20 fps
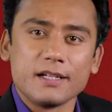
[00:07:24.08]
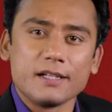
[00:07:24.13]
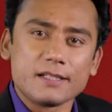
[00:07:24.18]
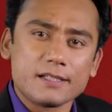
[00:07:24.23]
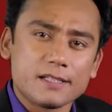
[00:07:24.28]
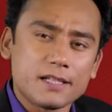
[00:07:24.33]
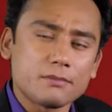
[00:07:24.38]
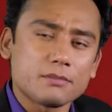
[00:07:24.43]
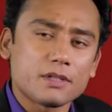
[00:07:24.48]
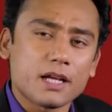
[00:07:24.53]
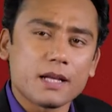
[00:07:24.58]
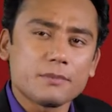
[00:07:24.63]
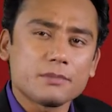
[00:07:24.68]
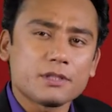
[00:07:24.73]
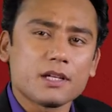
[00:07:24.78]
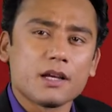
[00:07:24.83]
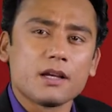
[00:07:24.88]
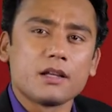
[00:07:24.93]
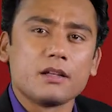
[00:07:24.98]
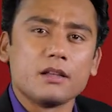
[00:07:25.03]

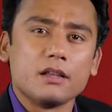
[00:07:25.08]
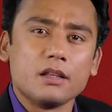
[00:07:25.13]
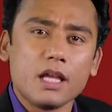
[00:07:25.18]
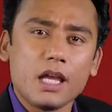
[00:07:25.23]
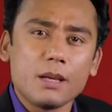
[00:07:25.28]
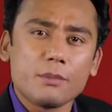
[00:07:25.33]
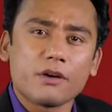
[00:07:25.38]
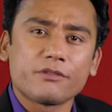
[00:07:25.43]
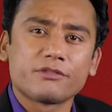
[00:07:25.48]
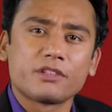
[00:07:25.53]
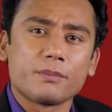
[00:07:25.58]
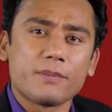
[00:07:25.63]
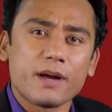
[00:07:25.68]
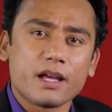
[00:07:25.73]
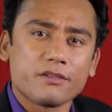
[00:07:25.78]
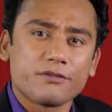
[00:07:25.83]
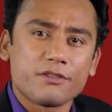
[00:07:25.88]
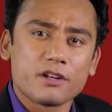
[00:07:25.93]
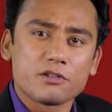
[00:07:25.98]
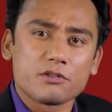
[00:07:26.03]
Sometimes, name of the
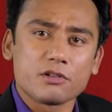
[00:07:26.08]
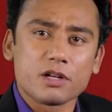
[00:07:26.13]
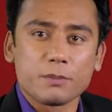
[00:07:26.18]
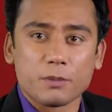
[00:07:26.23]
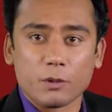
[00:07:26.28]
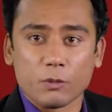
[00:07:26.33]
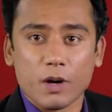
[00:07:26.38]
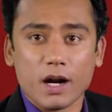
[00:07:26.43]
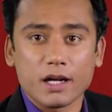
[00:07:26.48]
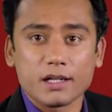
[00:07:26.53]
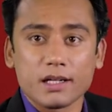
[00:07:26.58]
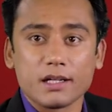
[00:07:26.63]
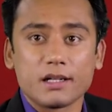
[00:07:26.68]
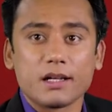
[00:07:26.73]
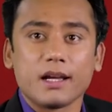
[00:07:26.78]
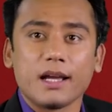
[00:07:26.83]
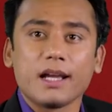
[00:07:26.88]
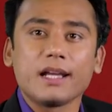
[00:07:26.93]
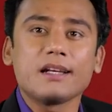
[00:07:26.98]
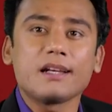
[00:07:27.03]
beneficiary provided
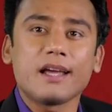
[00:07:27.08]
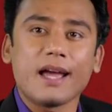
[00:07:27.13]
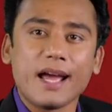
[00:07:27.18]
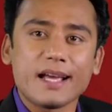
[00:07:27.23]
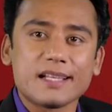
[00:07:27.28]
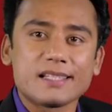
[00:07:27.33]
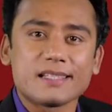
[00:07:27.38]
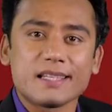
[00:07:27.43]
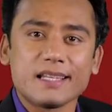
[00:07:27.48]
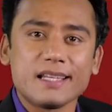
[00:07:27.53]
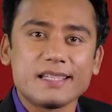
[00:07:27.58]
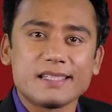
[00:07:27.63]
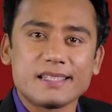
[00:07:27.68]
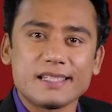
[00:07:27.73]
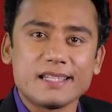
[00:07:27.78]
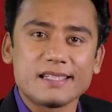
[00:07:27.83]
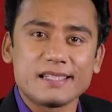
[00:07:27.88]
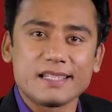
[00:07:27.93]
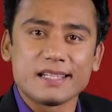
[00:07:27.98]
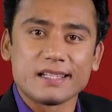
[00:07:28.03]
in
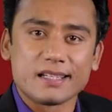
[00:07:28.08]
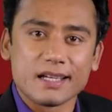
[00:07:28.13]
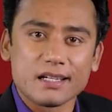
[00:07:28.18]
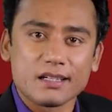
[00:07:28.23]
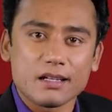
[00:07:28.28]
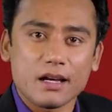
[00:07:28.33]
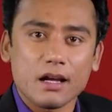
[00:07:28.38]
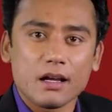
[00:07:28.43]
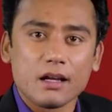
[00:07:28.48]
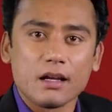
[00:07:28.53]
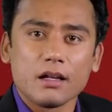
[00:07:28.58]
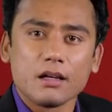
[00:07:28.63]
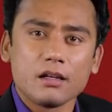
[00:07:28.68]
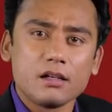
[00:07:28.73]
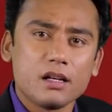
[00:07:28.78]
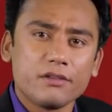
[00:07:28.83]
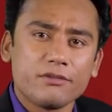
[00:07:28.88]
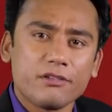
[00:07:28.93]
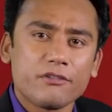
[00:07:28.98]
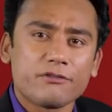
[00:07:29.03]
SECC data
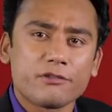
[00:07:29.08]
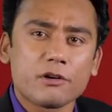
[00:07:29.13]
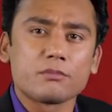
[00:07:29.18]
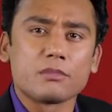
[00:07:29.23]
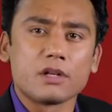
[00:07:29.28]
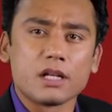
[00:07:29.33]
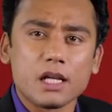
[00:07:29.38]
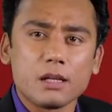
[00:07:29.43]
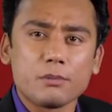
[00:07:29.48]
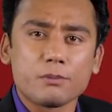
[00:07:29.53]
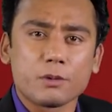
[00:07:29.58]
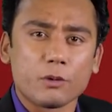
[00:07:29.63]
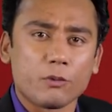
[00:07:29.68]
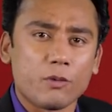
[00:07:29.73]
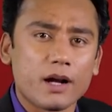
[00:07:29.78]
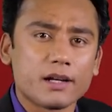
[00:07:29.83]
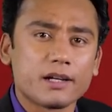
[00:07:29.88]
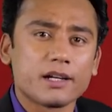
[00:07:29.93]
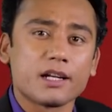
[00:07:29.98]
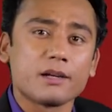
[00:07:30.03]
differ from name
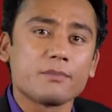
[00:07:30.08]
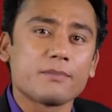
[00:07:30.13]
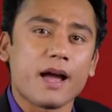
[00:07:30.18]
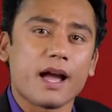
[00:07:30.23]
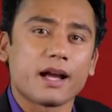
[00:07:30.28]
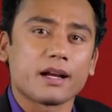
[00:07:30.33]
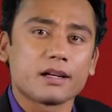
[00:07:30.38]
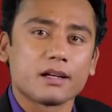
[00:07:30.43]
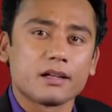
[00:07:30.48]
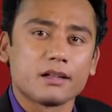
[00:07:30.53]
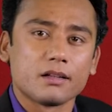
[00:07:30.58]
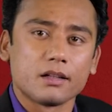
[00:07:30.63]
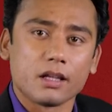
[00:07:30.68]
provided in bank.